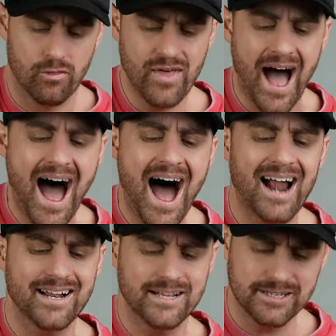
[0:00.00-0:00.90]

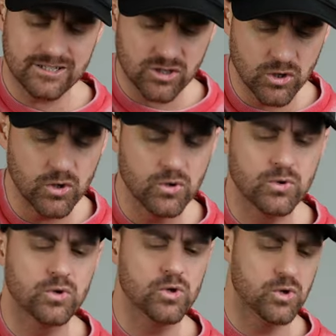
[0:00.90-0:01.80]
that is
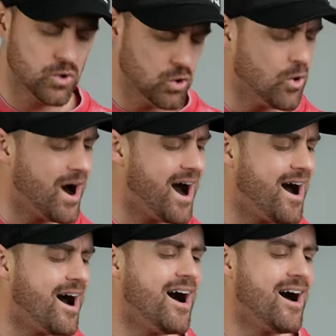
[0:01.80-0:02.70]
who you
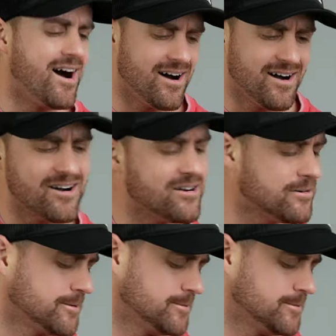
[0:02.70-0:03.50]
are.